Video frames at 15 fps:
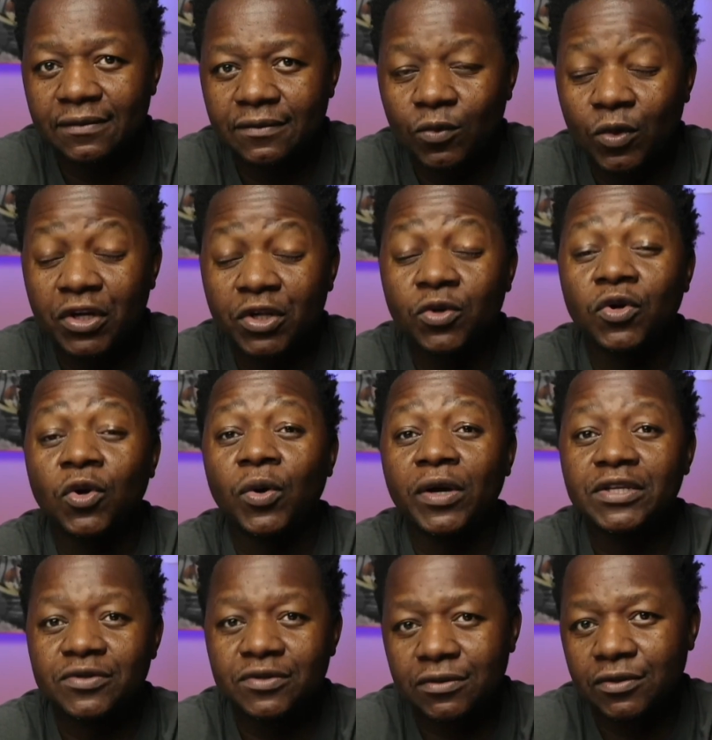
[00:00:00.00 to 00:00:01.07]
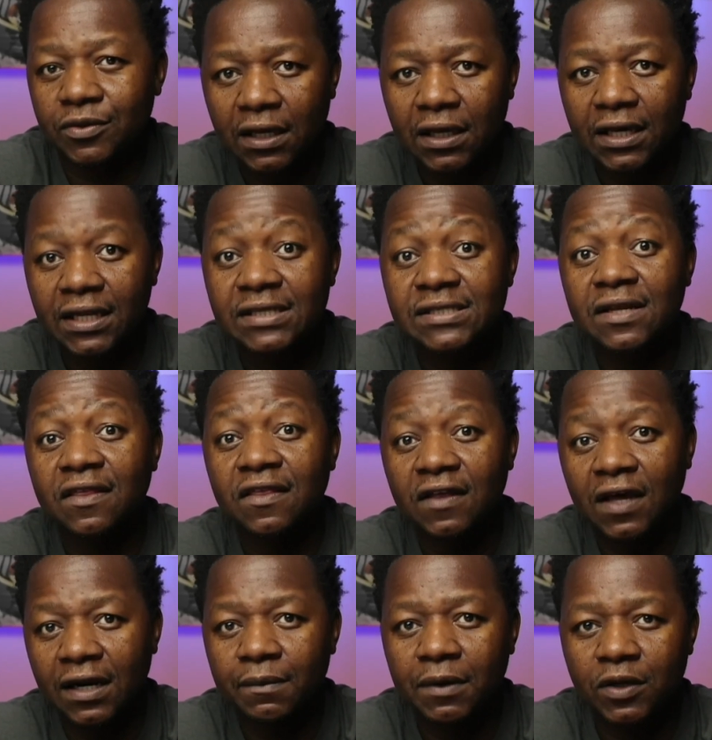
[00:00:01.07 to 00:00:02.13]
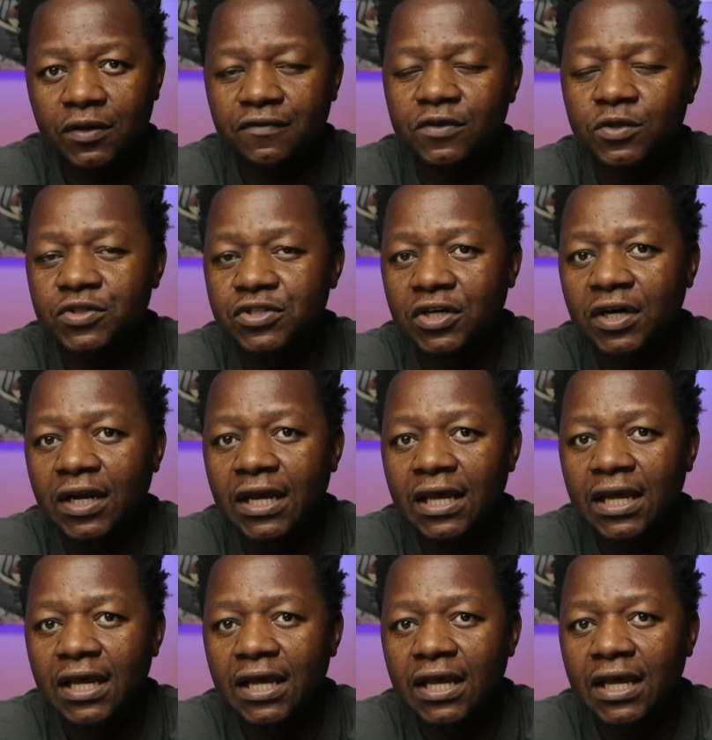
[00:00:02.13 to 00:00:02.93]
What are you going to do? And as I thought about the future,